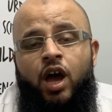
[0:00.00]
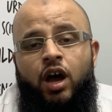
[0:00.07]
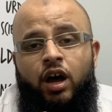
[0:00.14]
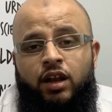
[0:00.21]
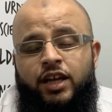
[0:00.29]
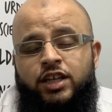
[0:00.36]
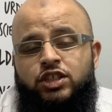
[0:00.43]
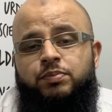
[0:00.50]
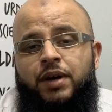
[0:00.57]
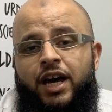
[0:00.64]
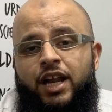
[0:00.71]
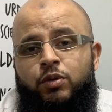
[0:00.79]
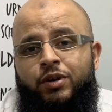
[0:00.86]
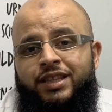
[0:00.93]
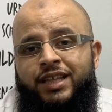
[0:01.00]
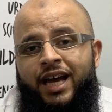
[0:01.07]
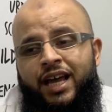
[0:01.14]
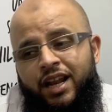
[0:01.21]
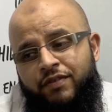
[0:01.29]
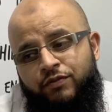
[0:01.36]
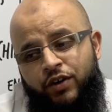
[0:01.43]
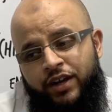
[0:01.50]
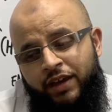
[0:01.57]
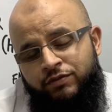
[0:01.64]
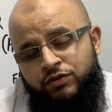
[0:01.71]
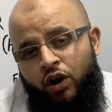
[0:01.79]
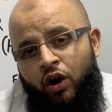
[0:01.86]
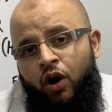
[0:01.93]
Allah subhanahu wa ta'ala
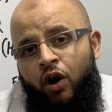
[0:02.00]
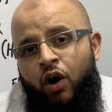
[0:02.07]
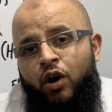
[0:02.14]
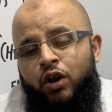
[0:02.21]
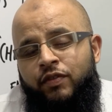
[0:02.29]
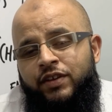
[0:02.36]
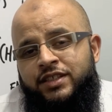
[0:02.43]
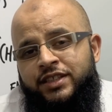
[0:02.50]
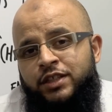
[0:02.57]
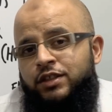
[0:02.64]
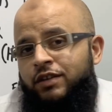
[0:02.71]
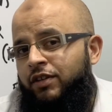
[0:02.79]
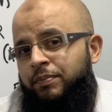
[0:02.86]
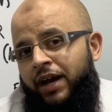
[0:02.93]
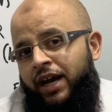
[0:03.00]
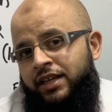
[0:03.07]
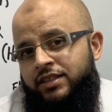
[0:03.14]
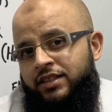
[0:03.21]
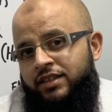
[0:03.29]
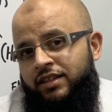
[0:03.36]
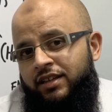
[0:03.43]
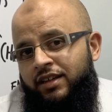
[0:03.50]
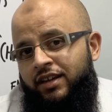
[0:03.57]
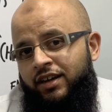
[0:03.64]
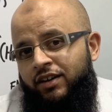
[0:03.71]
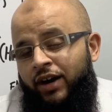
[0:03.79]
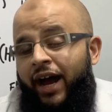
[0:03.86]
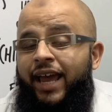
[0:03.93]
forgives all of the sins of the past
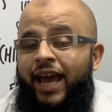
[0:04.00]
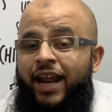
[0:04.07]
right?